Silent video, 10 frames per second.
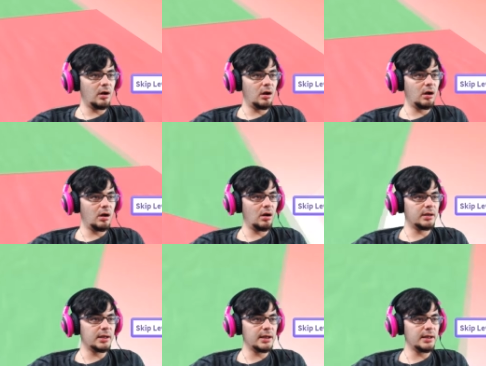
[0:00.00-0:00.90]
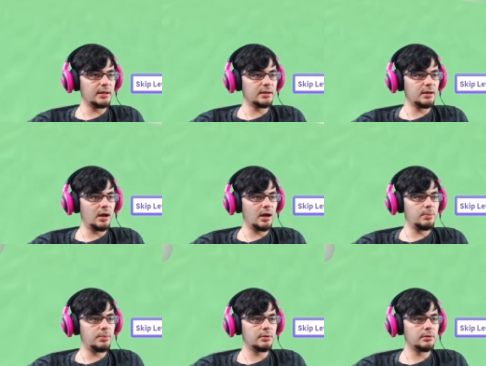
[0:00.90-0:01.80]
Oh, can I get
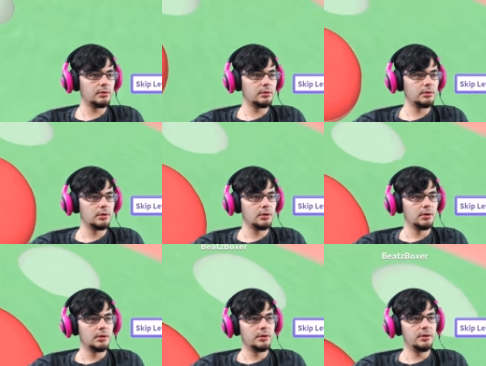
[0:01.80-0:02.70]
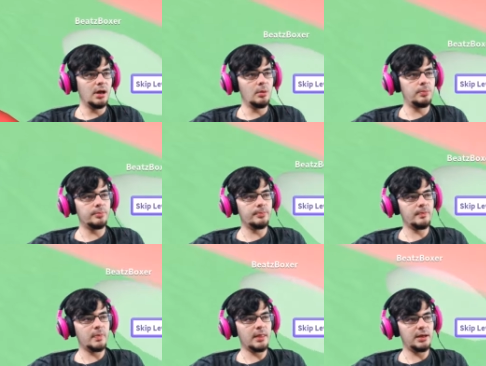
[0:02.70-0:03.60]
up? Nope.
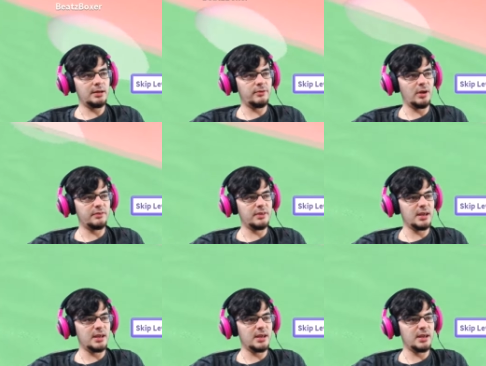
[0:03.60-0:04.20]
I need to fall off